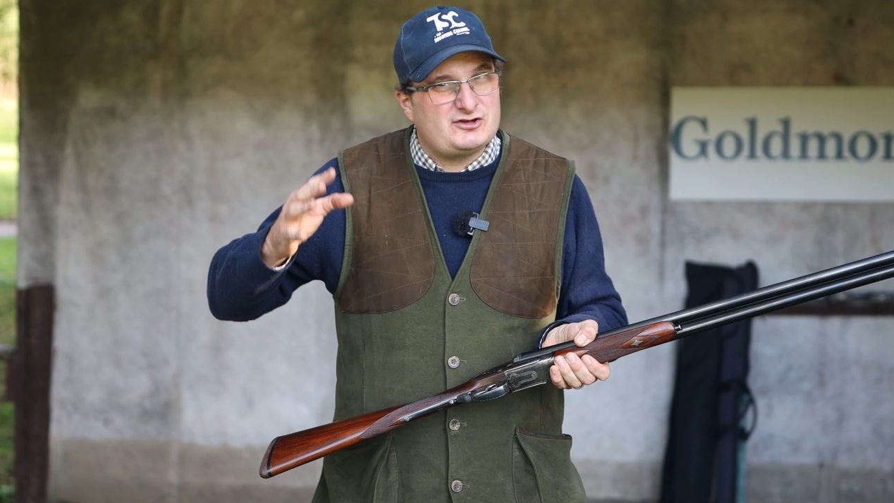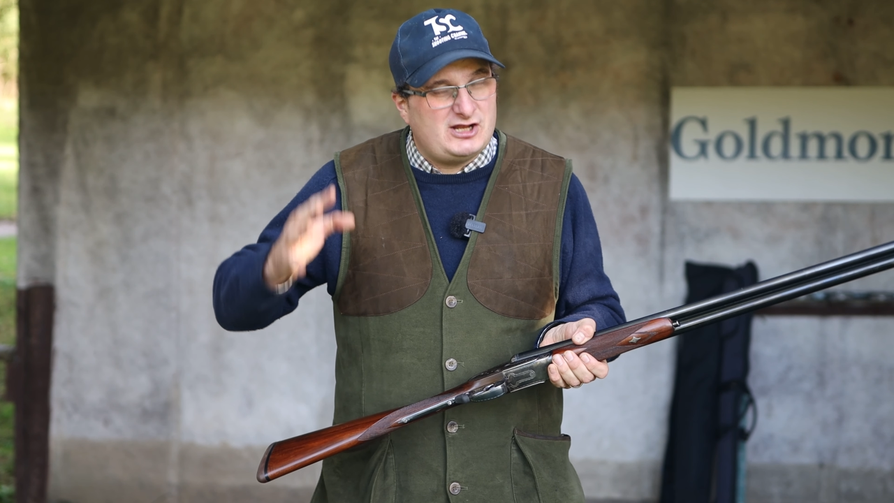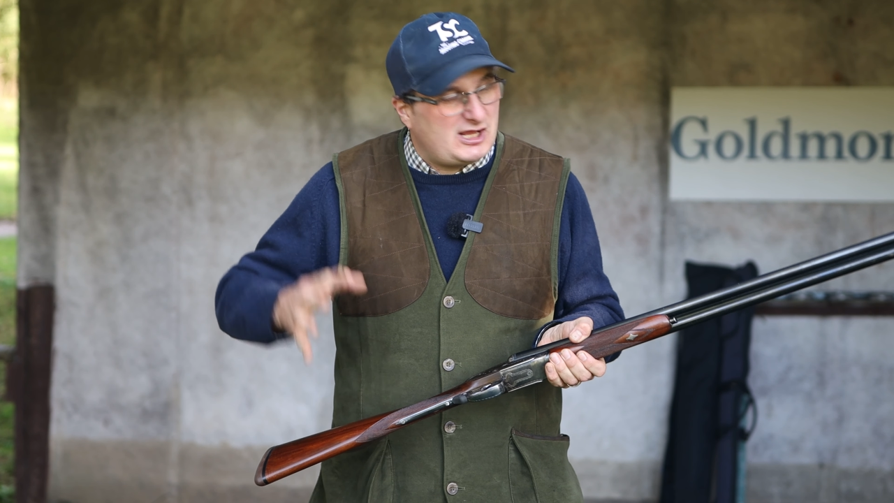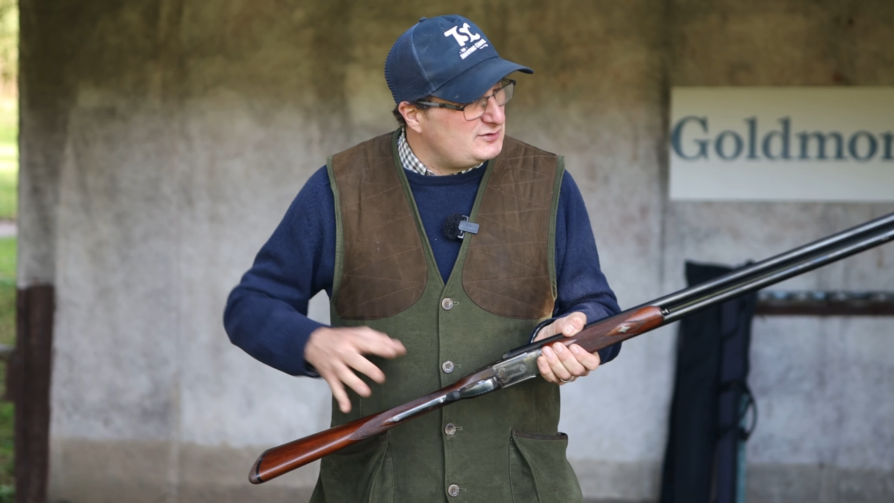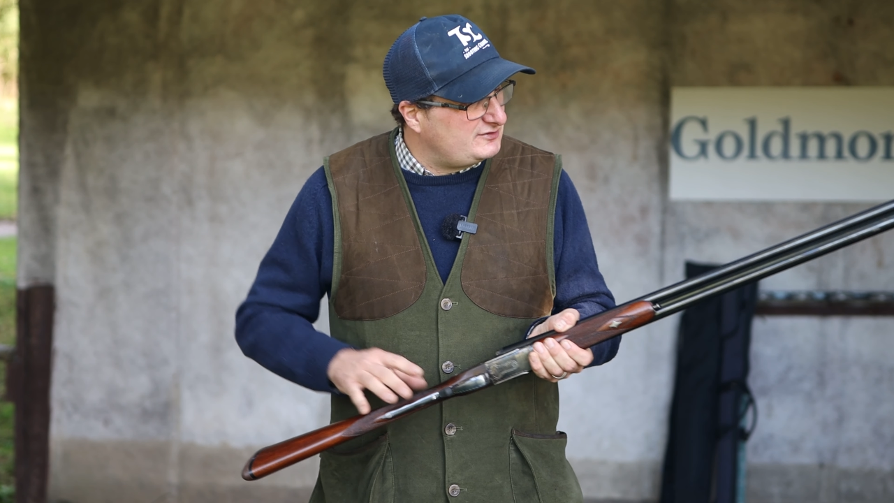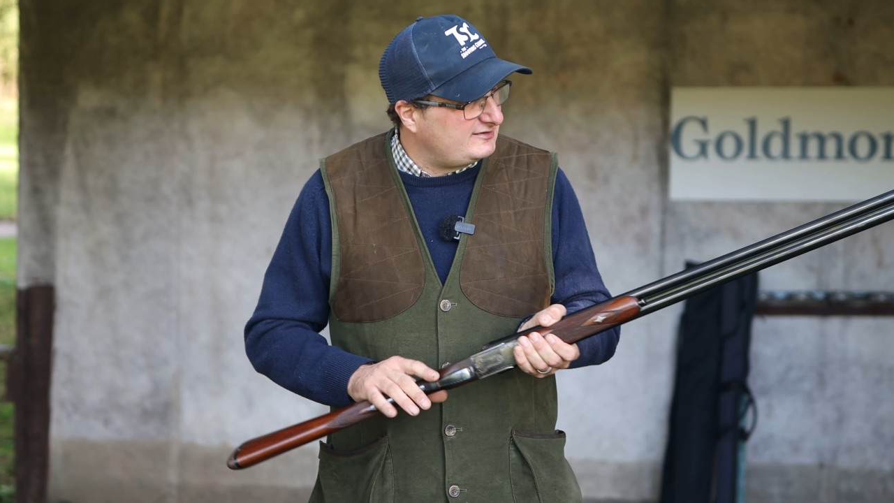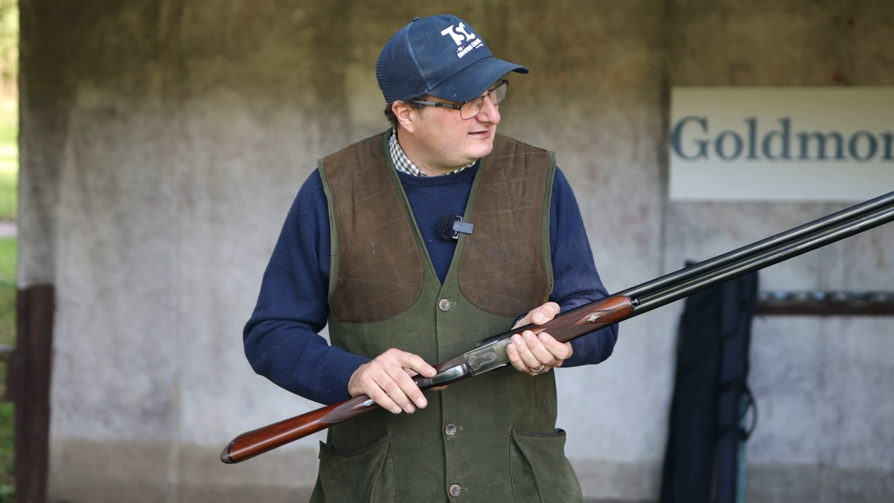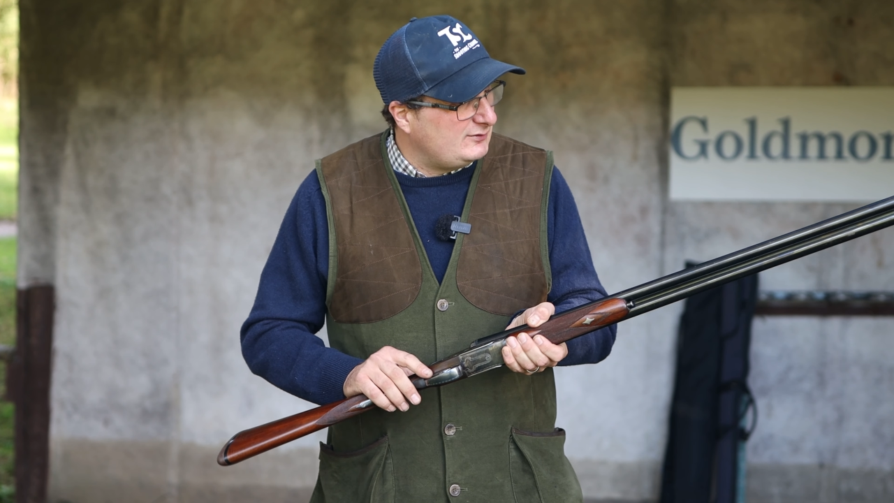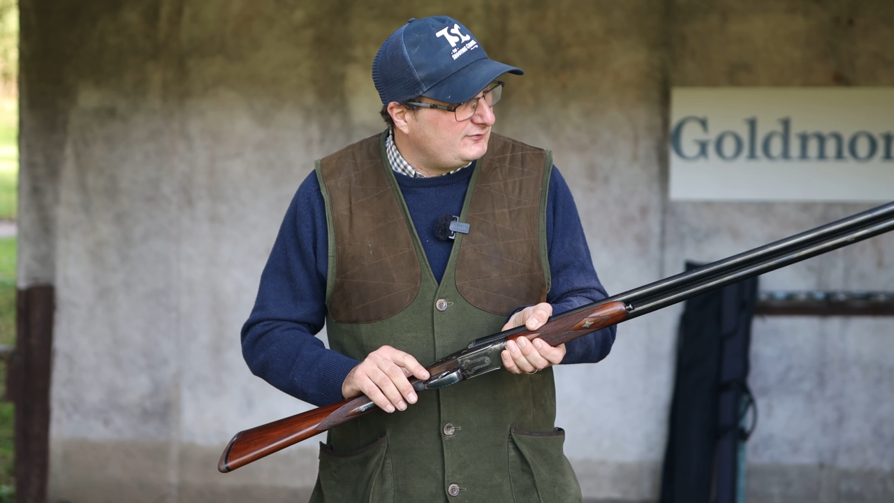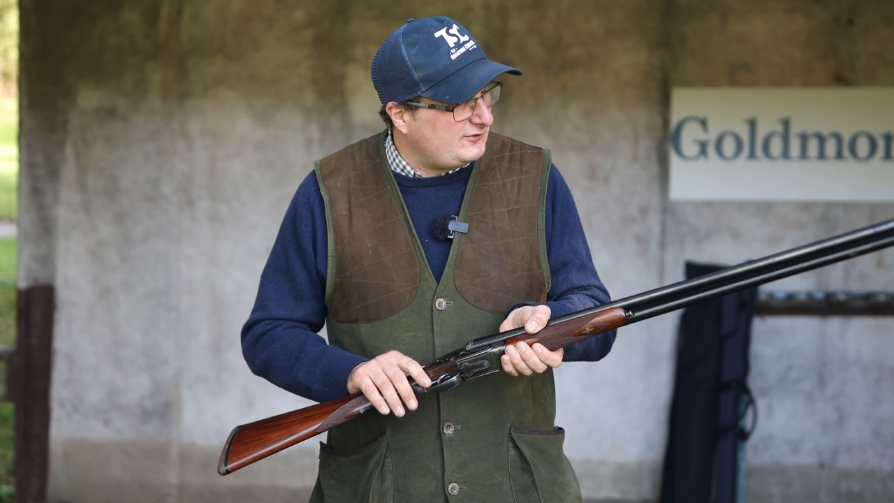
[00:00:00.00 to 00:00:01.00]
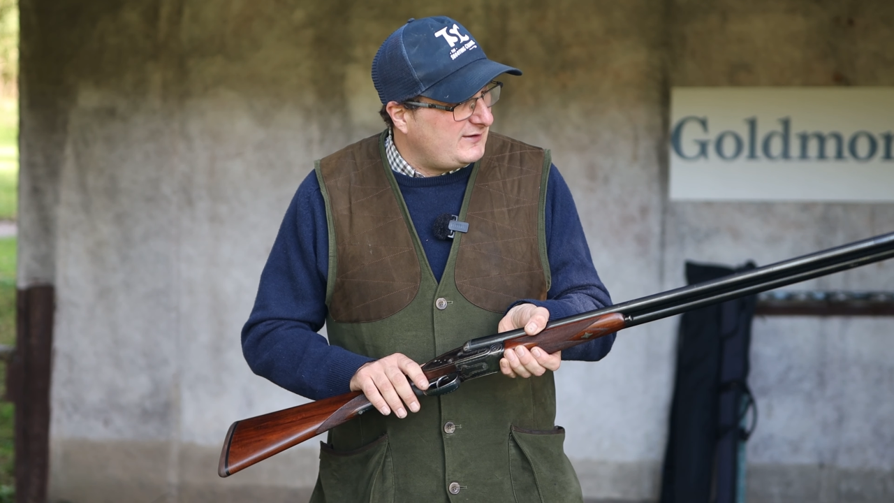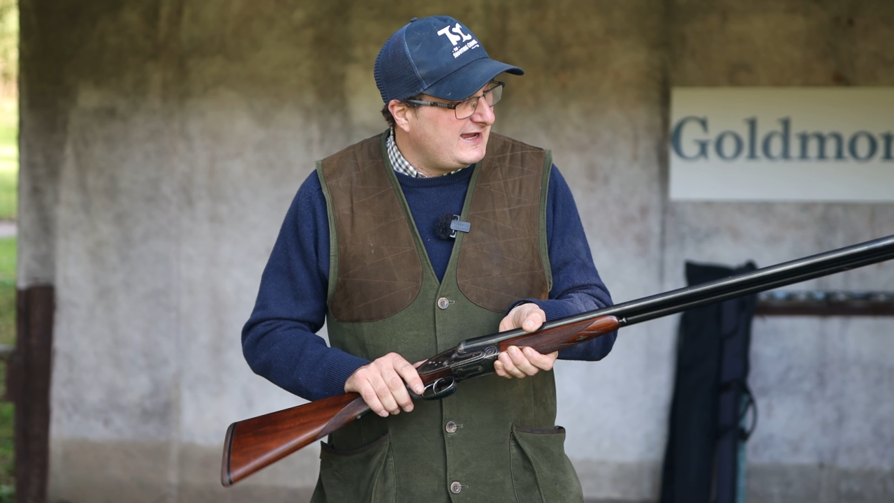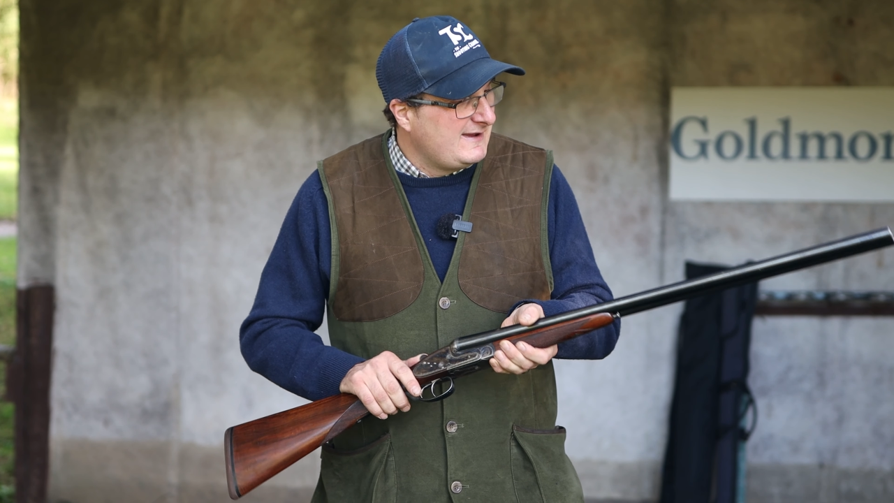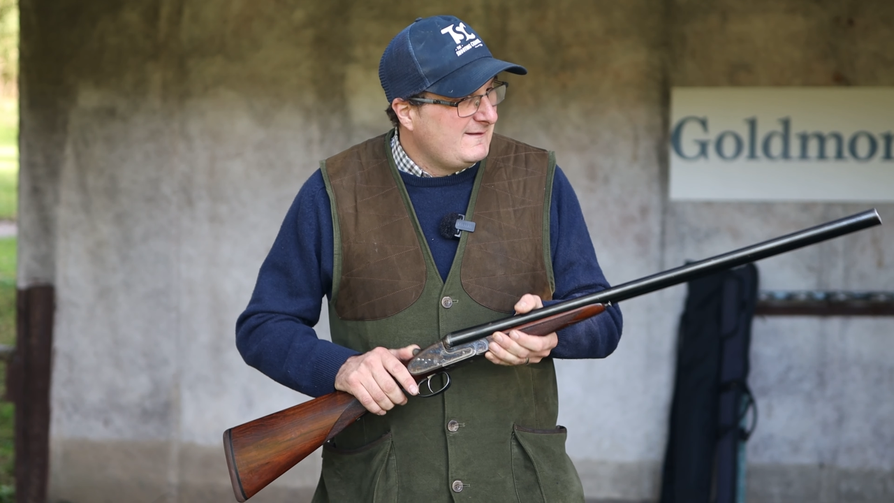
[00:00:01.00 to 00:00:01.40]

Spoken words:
and loads of steel for it,